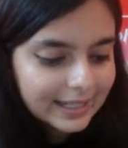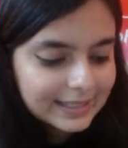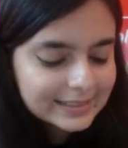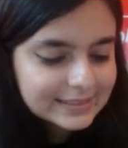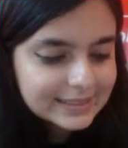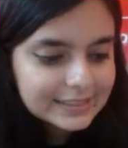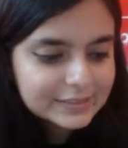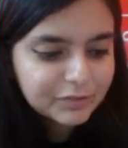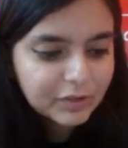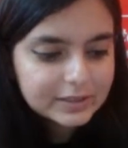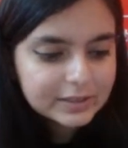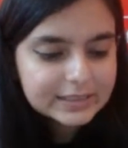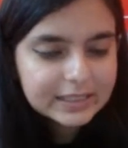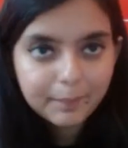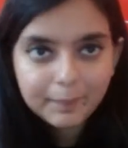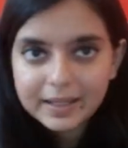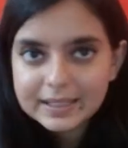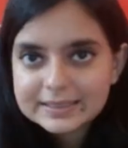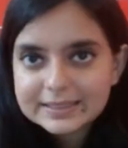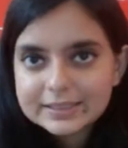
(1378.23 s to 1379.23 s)
Is this for
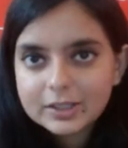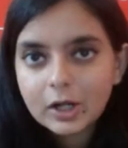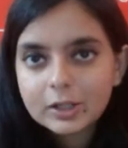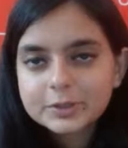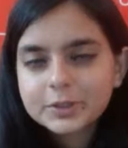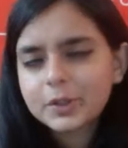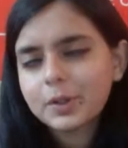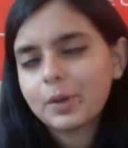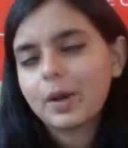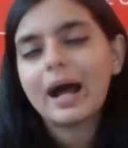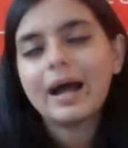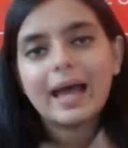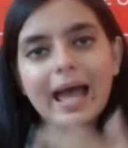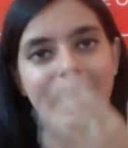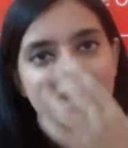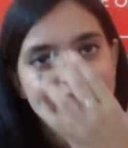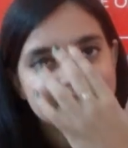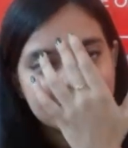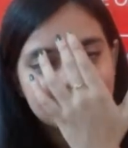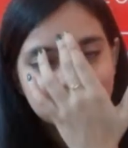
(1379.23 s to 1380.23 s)
CBSE also?
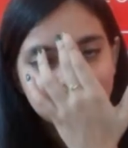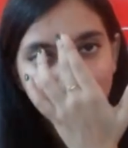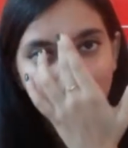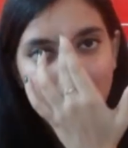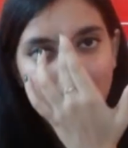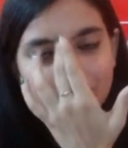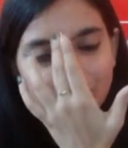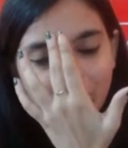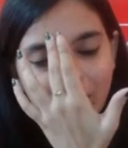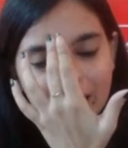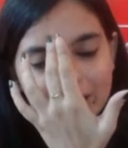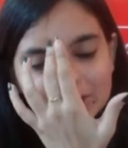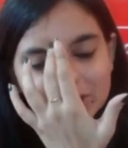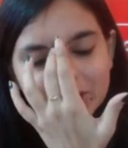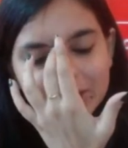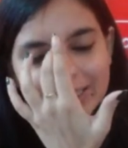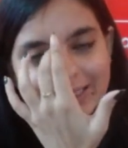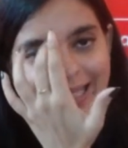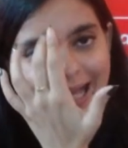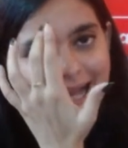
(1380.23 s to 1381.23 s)
As I told you,
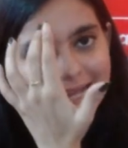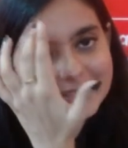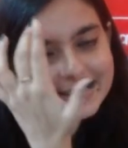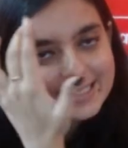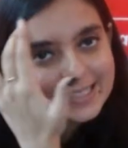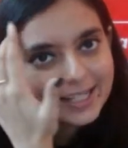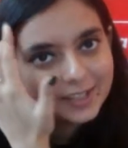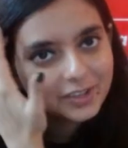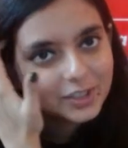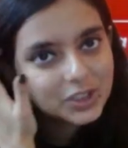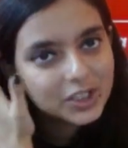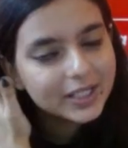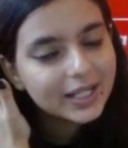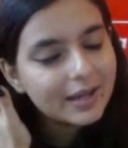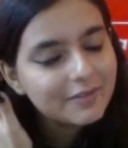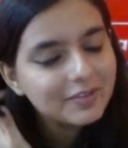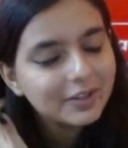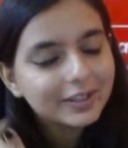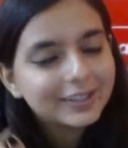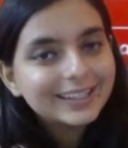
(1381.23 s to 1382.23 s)
Harshil, that literature
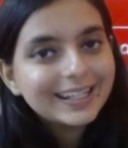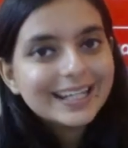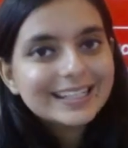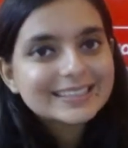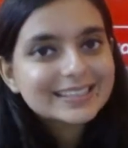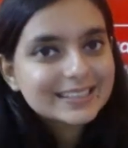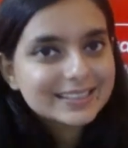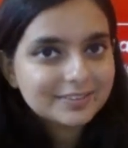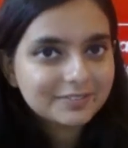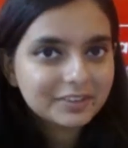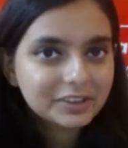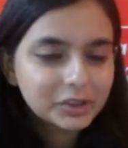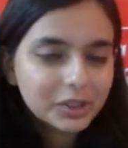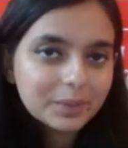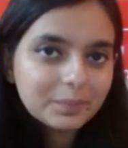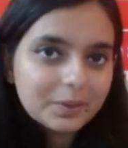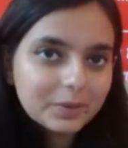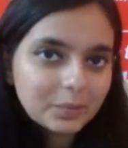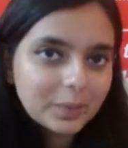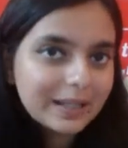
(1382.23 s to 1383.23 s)
never creates a
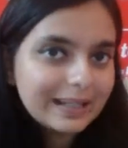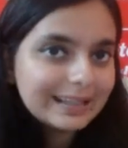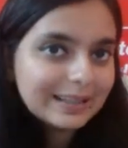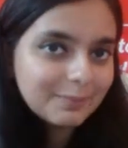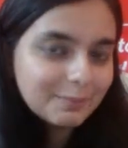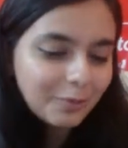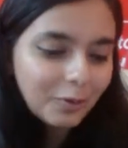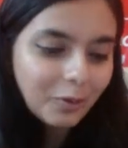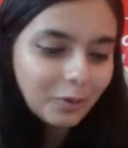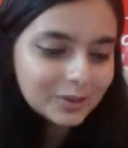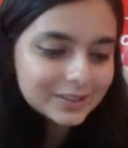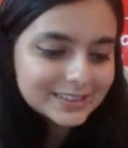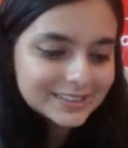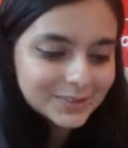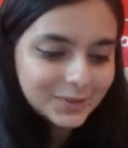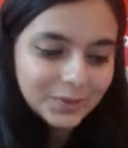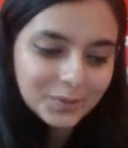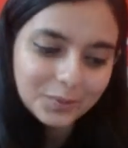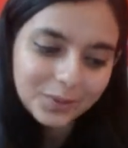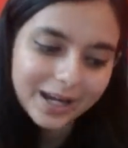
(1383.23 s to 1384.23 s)
division between the both.
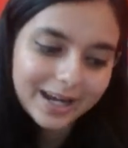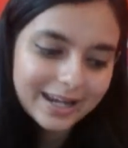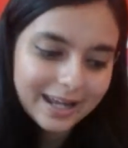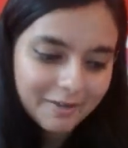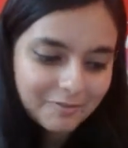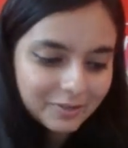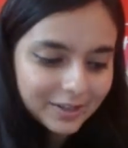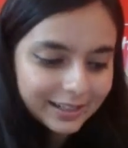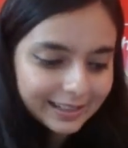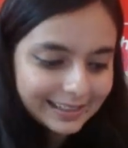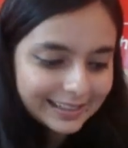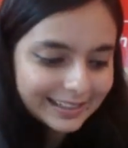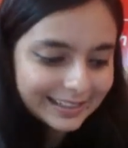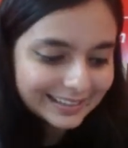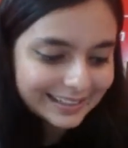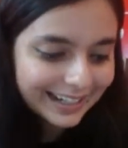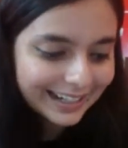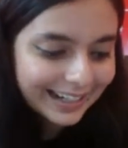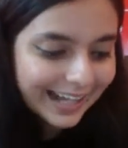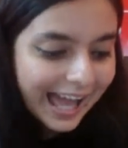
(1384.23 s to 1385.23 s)
So you can definitely
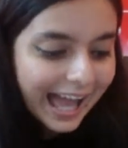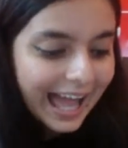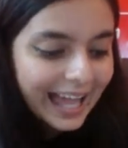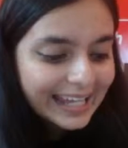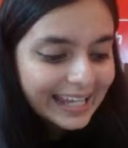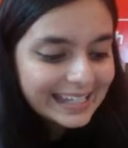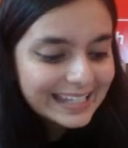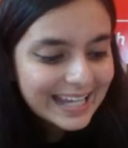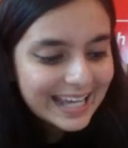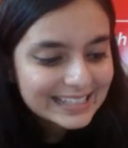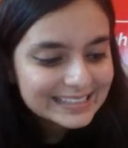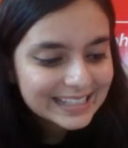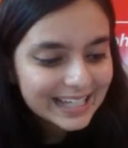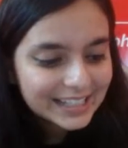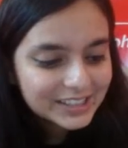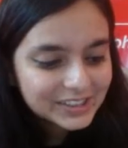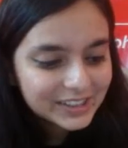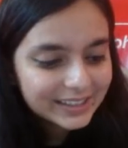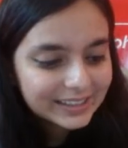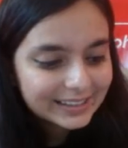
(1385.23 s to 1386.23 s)
attend. Yes,
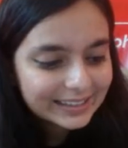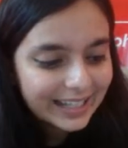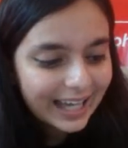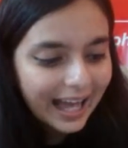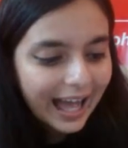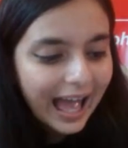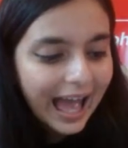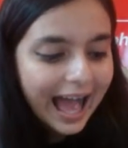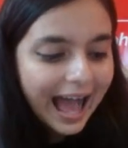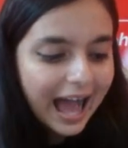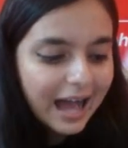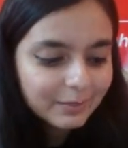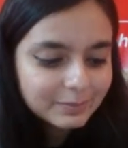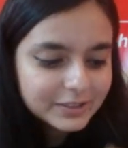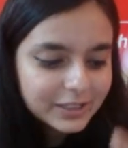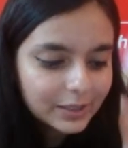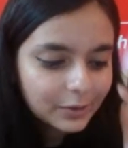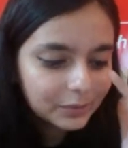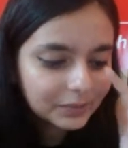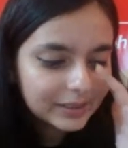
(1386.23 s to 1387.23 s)
Achintya.
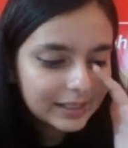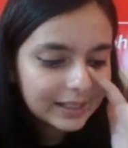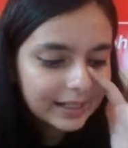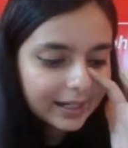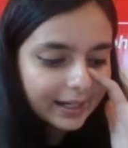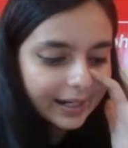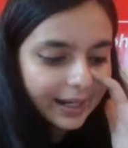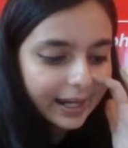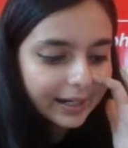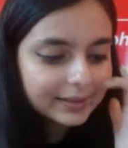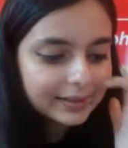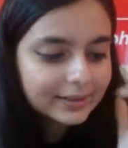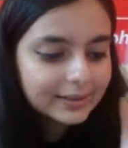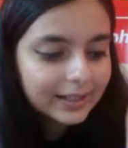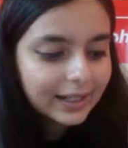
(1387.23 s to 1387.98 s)
Absolutely correct.